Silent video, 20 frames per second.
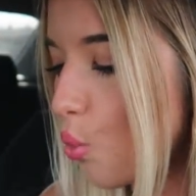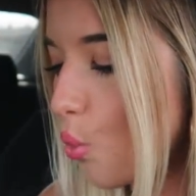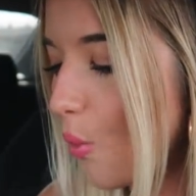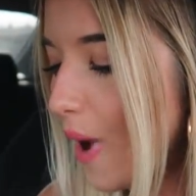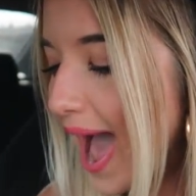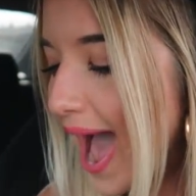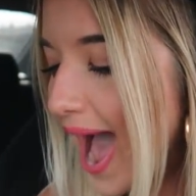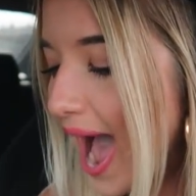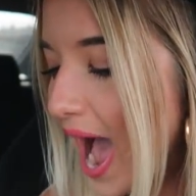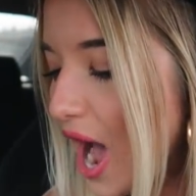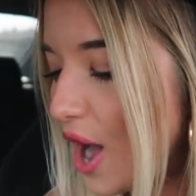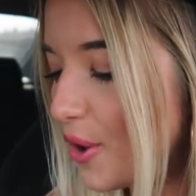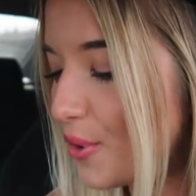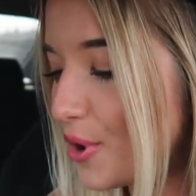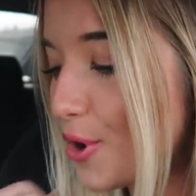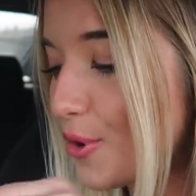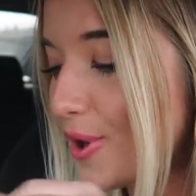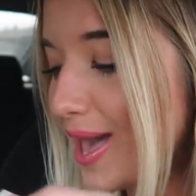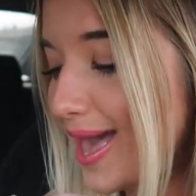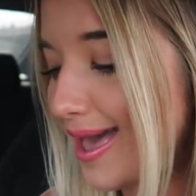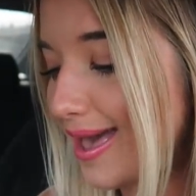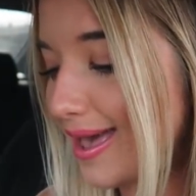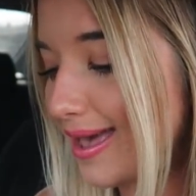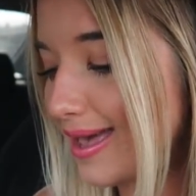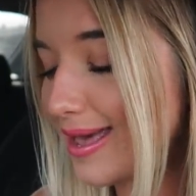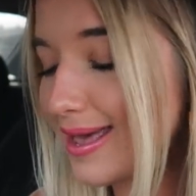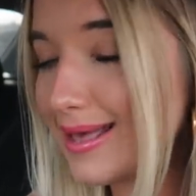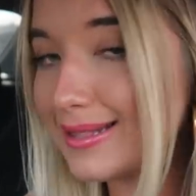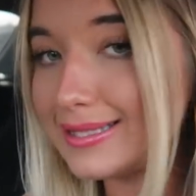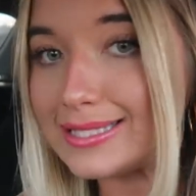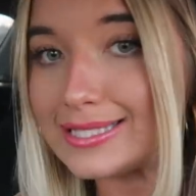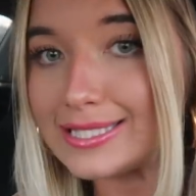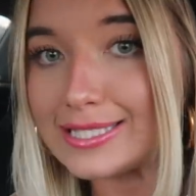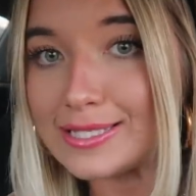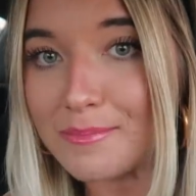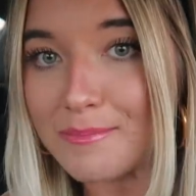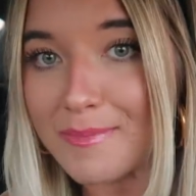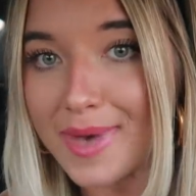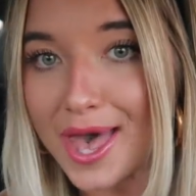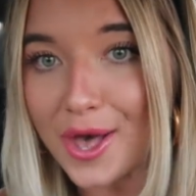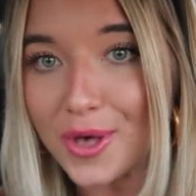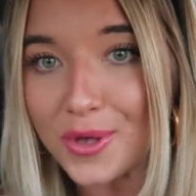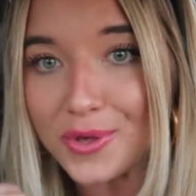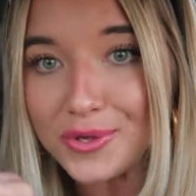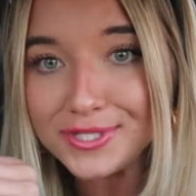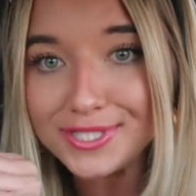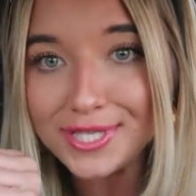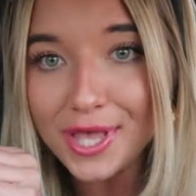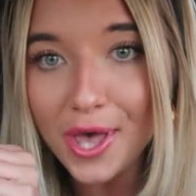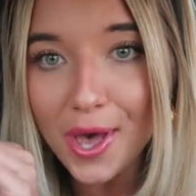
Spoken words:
Wow, okay, it smells